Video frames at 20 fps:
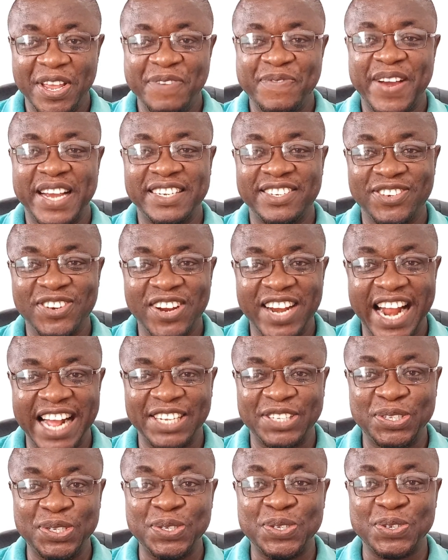if I did not
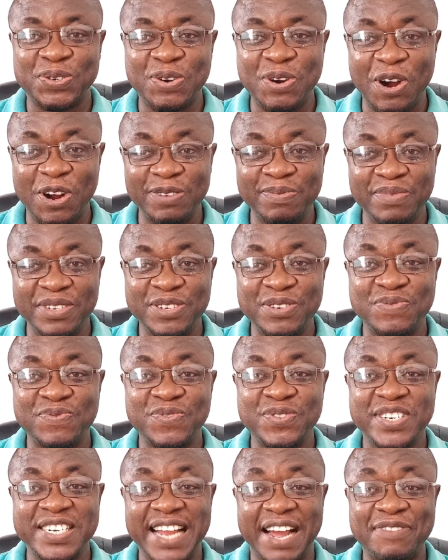ask you to call me, you
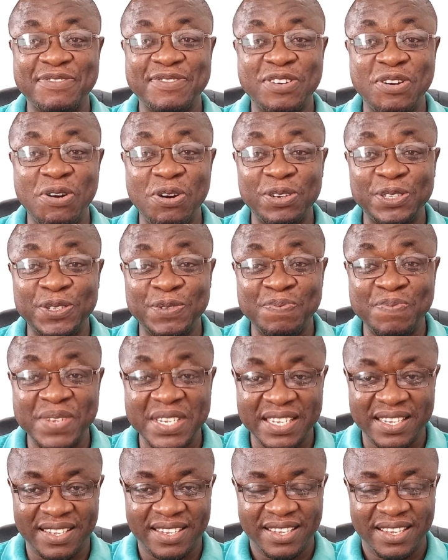wouldn't have called
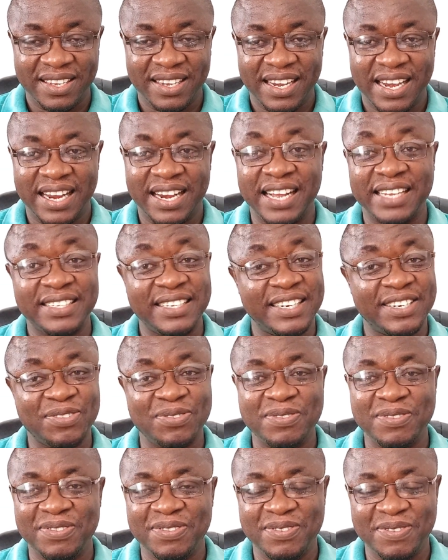me?" And I said,
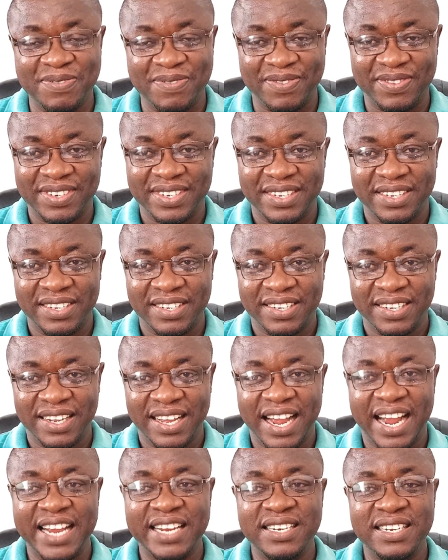"Oh no,
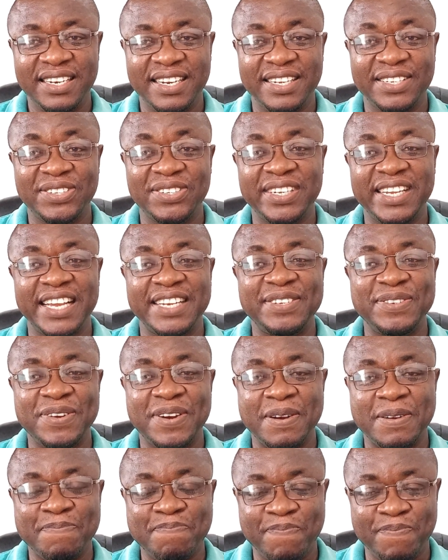I needed to get
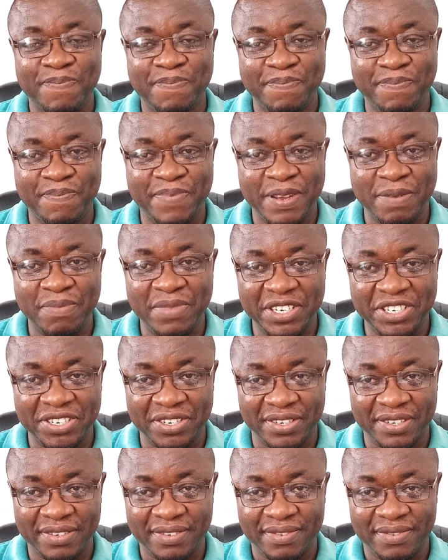your
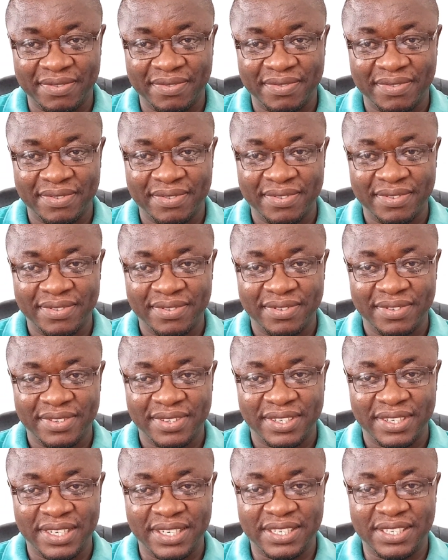permission.
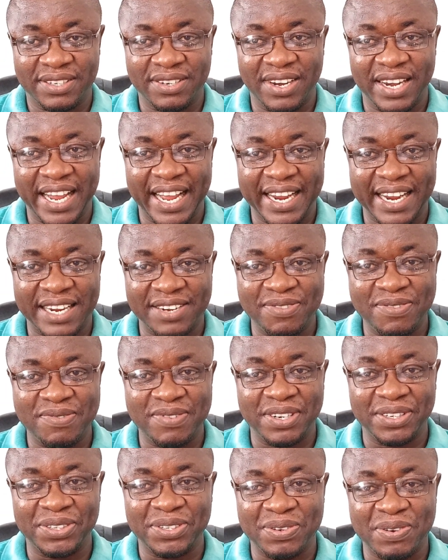It's not like I don't
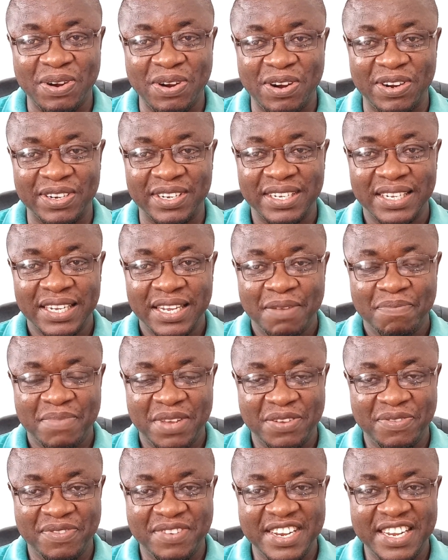want to call,
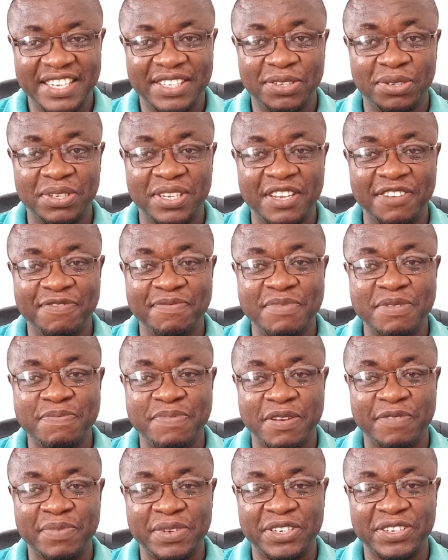but you need to give me
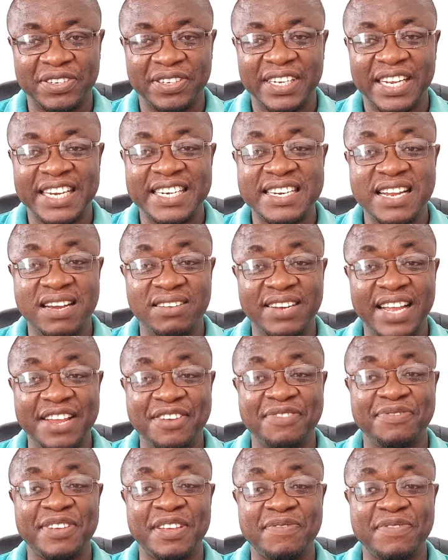permission. And now that
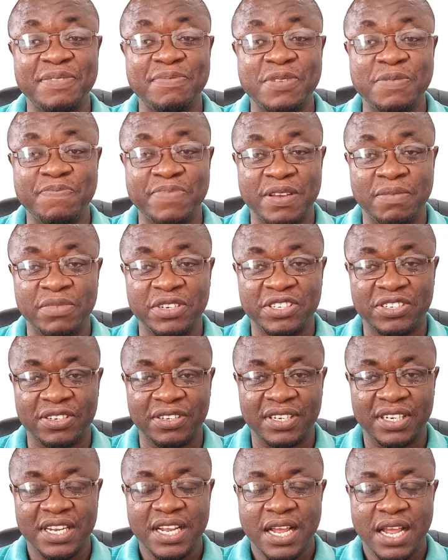you've given me
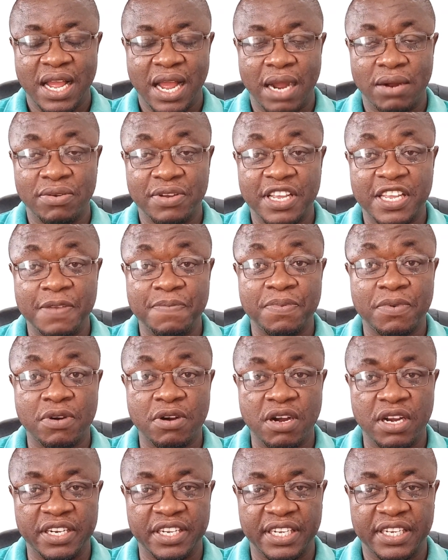permission, I'll keep
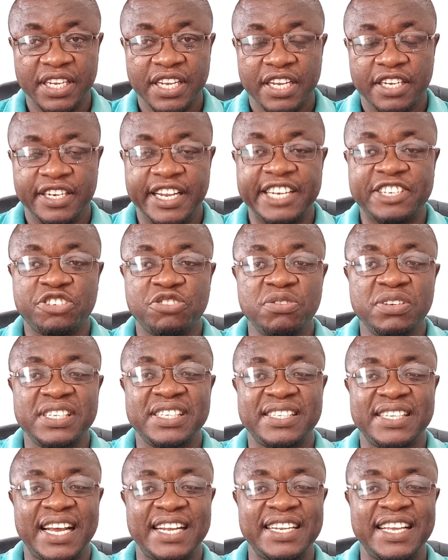calling." The truth
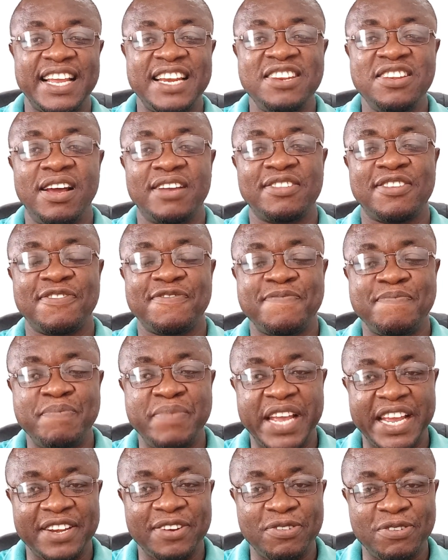is that a lot of
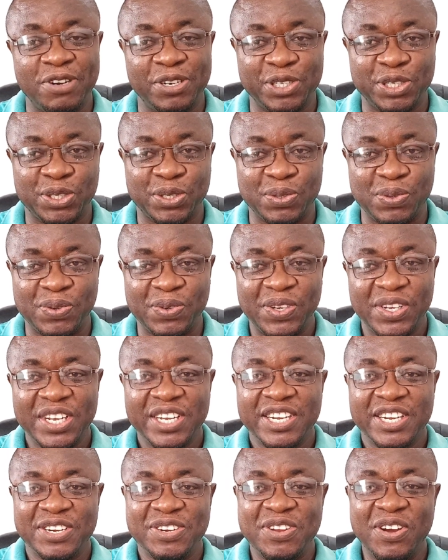men also
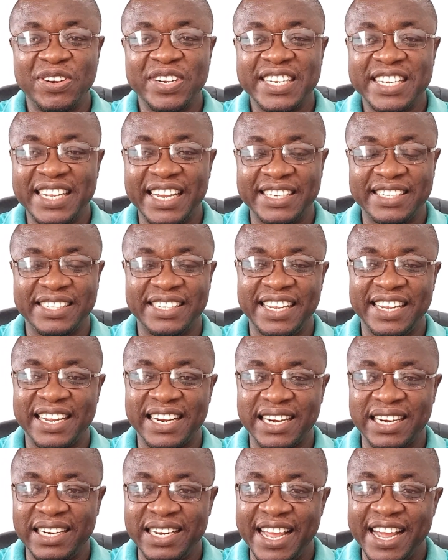don't get a
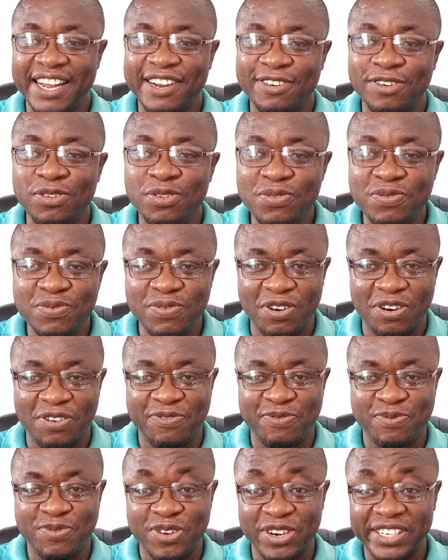clear clue
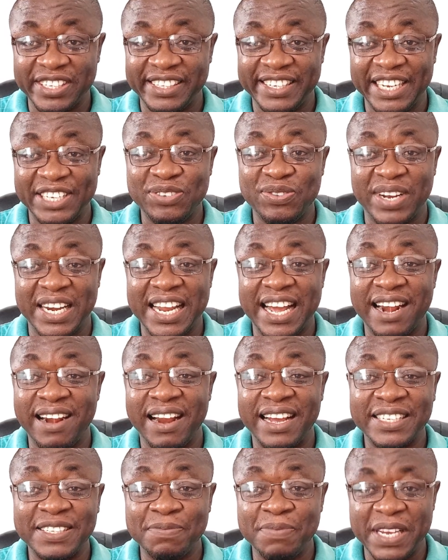of what sexual
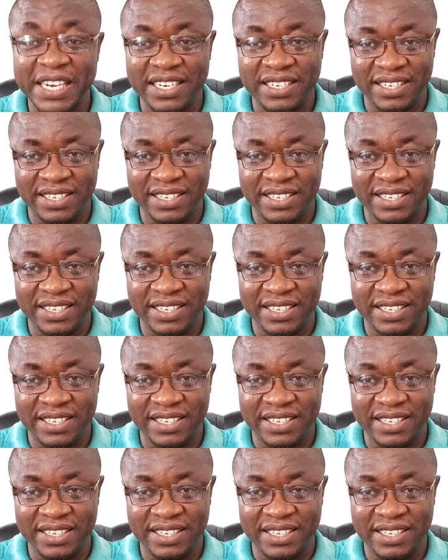harassment